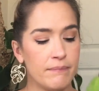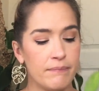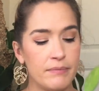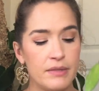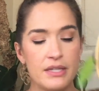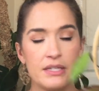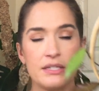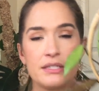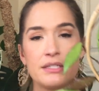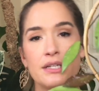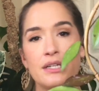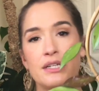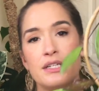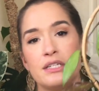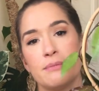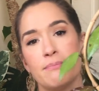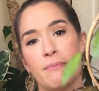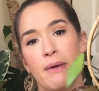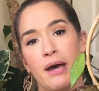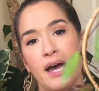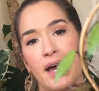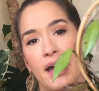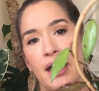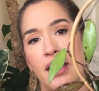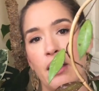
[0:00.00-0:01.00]
This is
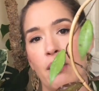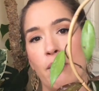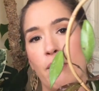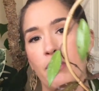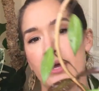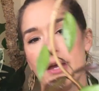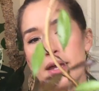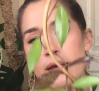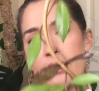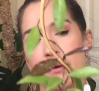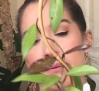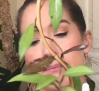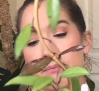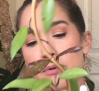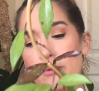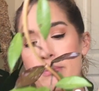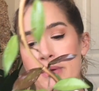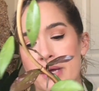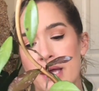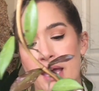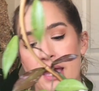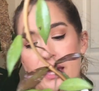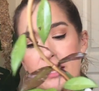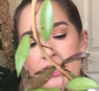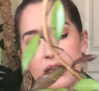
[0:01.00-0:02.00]
my Hoya
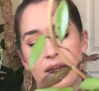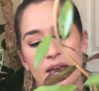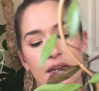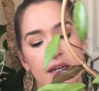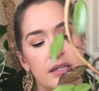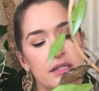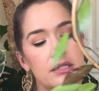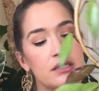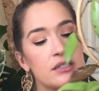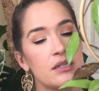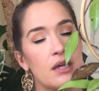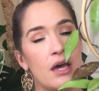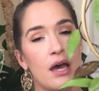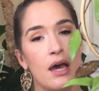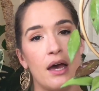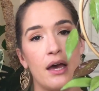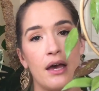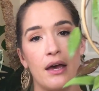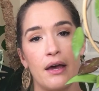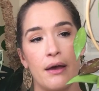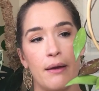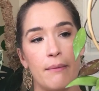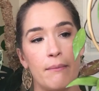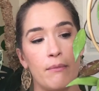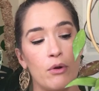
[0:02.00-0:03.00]
pubicalyx
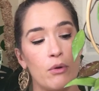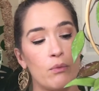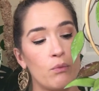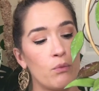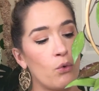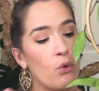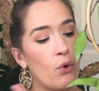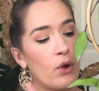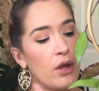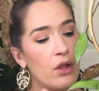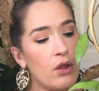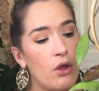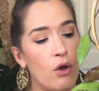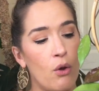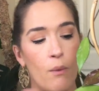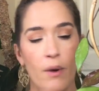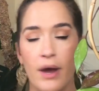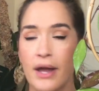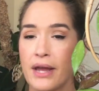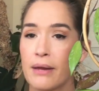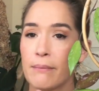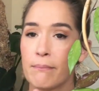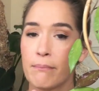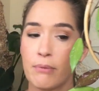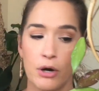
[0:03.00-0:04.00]
Royal
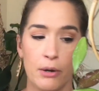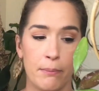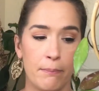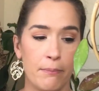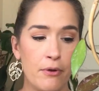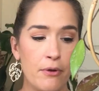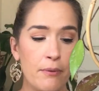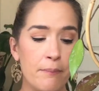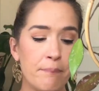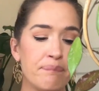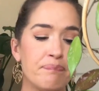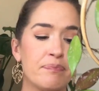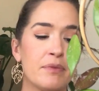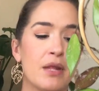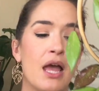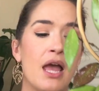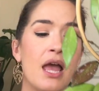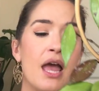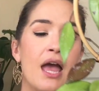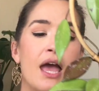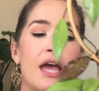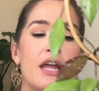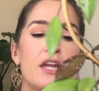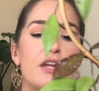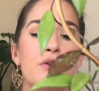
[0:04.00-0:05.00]
Hawaiian Purple.
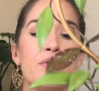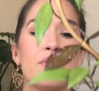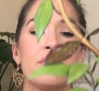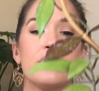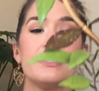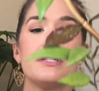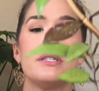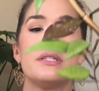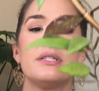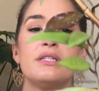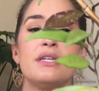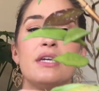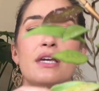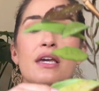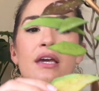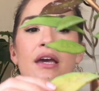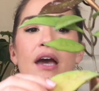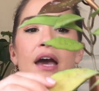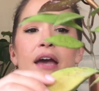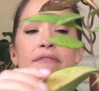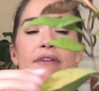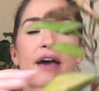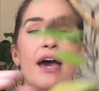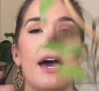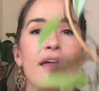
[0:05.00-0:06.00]
And you can see
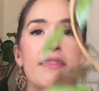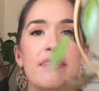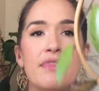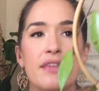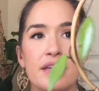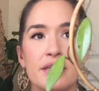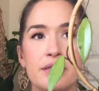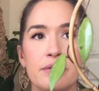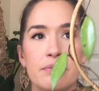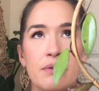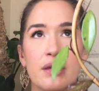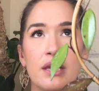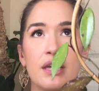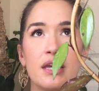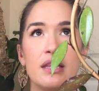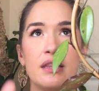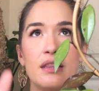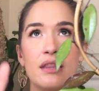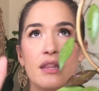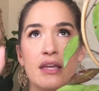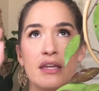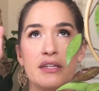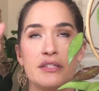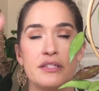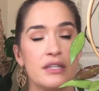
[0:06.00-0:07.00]
I've had this
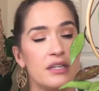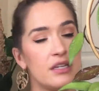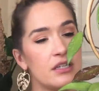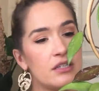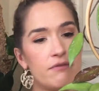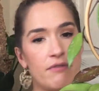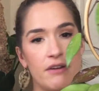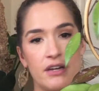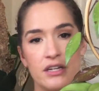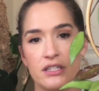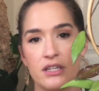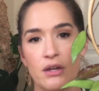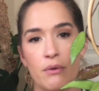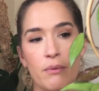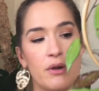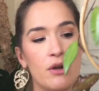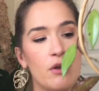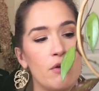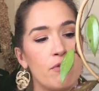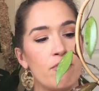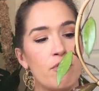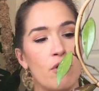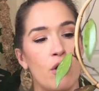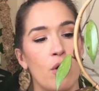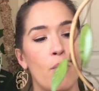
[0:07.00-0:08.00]
in this east-facing
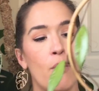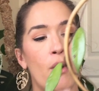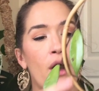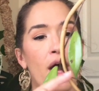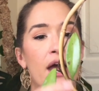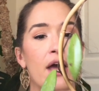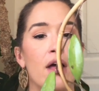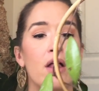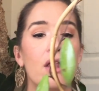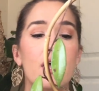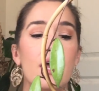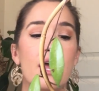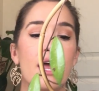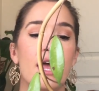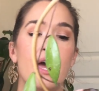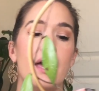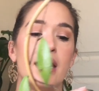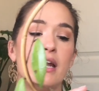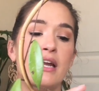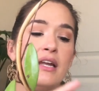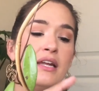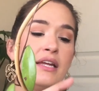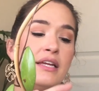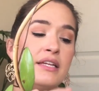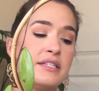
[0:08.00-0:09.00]
window for a while,
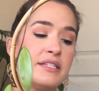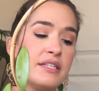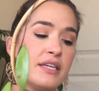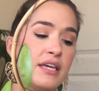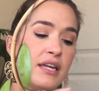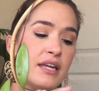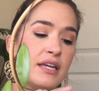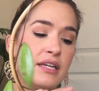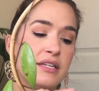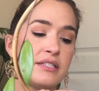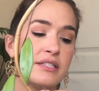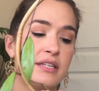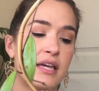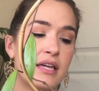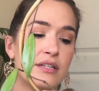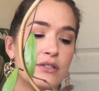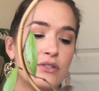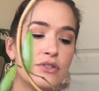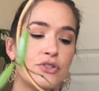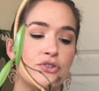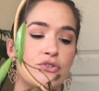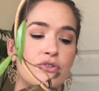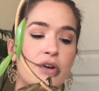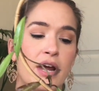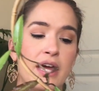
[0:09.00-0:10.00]
and it is getting
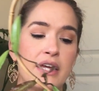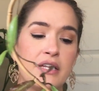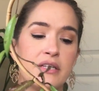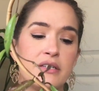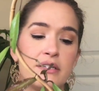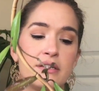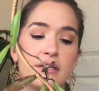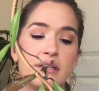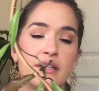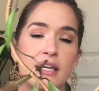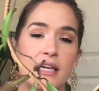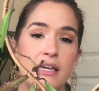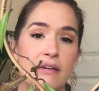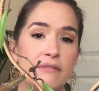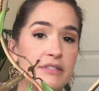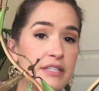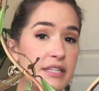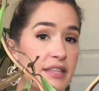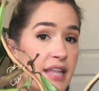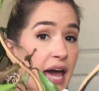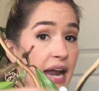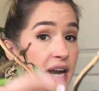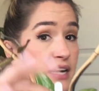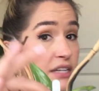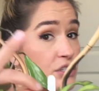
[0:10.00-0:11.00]
sun-stressed leaves,
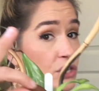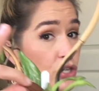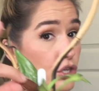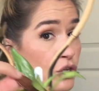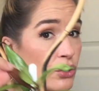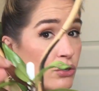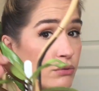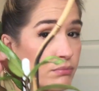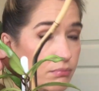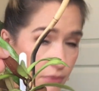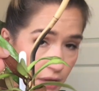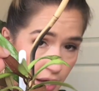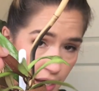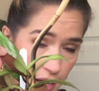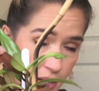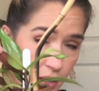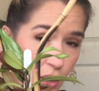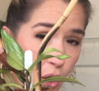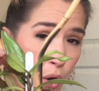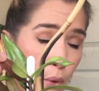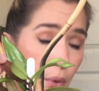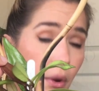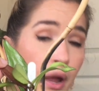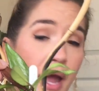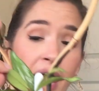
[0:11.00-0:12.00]
and that is an
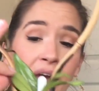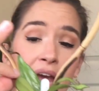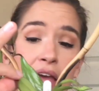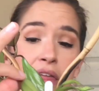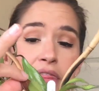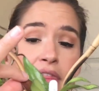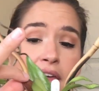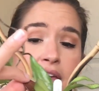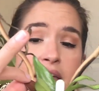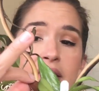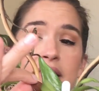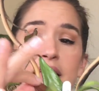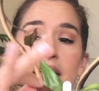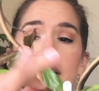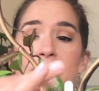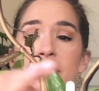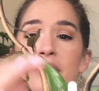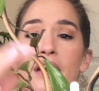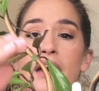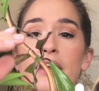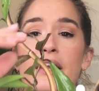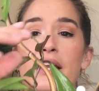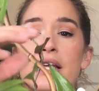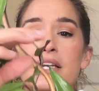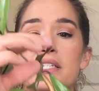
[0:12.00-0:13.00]
okay thing. That's
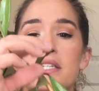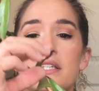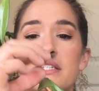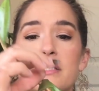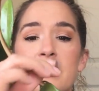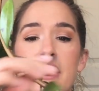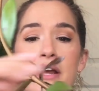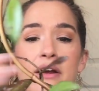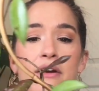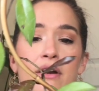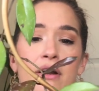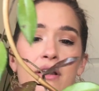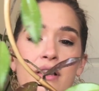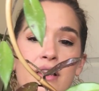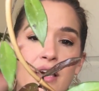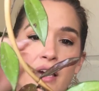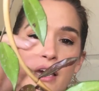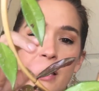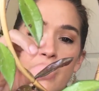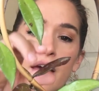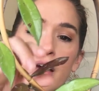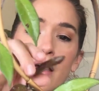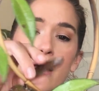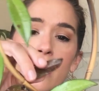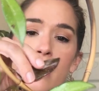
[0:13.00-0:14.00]
not
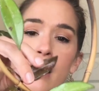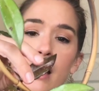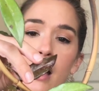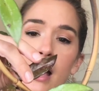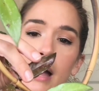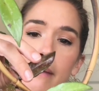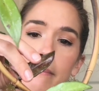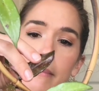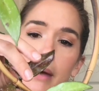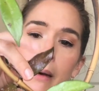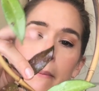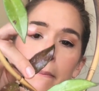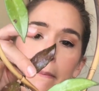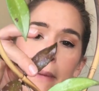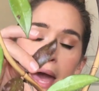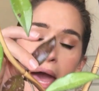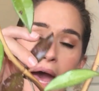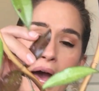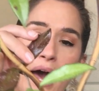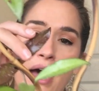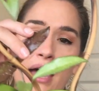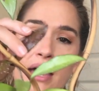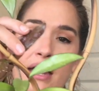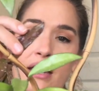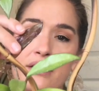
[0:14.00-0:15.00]
necessarily a
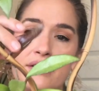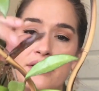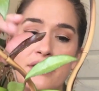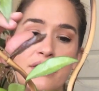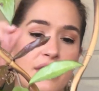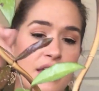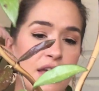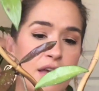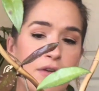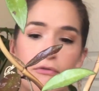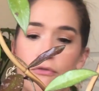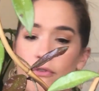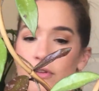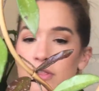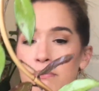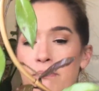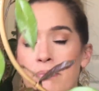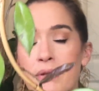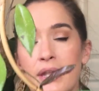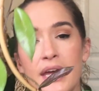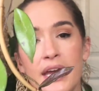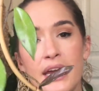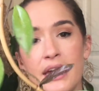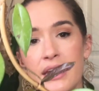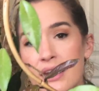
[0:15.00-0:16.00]
bad thing for the
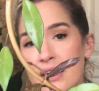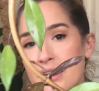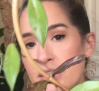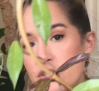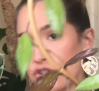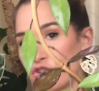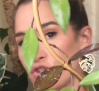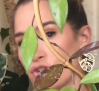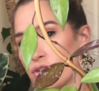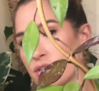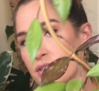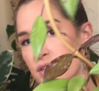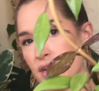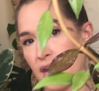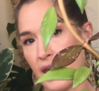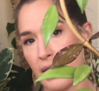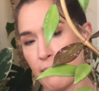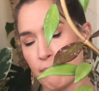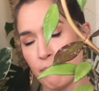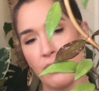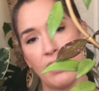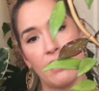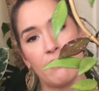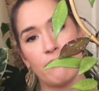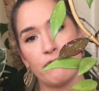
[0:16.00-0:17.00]
plant. It's just
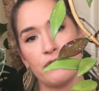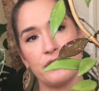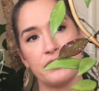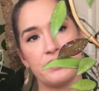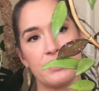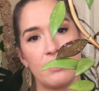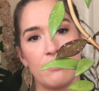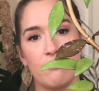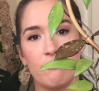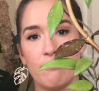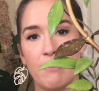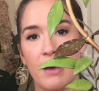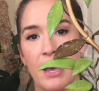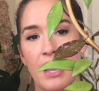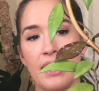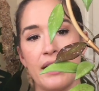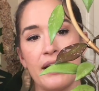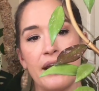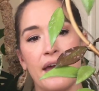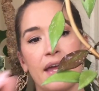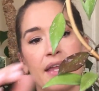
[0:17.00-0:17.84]
a preference of mine.